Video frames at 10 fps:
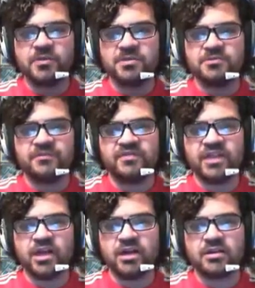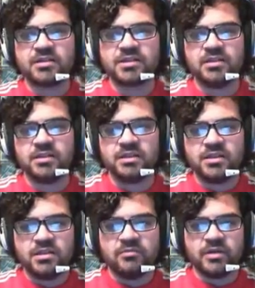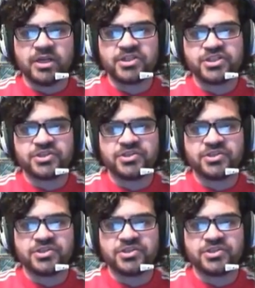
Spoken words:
with the Arcazalt, which